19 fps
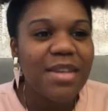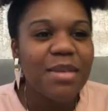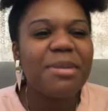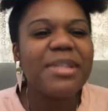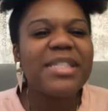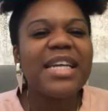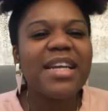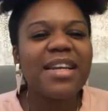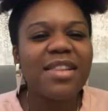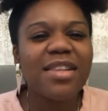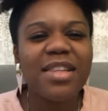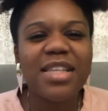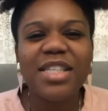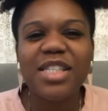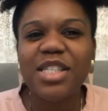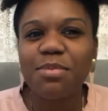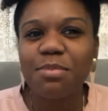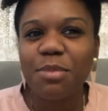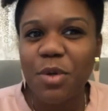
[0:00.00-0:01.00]
particularly
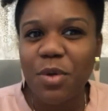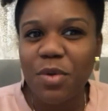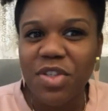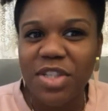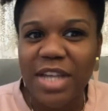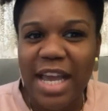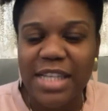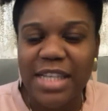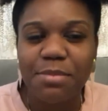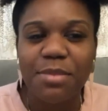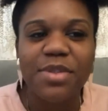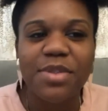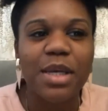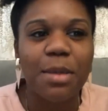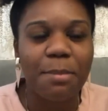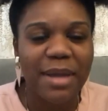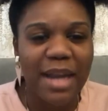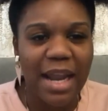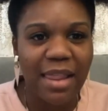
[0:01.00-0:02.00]
smooth jazz
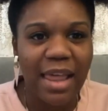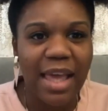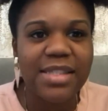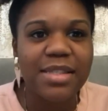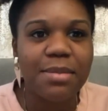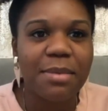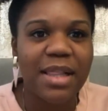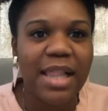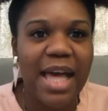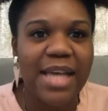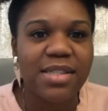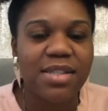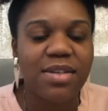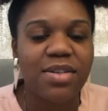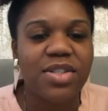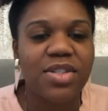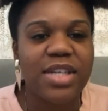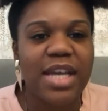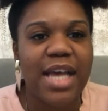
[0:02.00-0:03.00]
music, but I like some
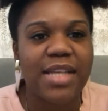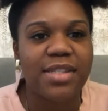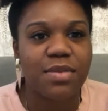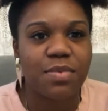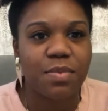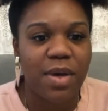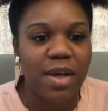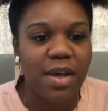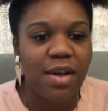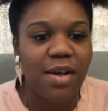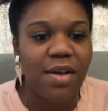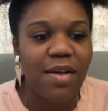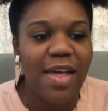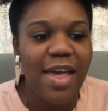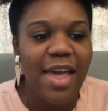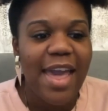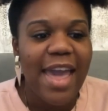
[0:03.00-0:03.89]
classical jazz as well.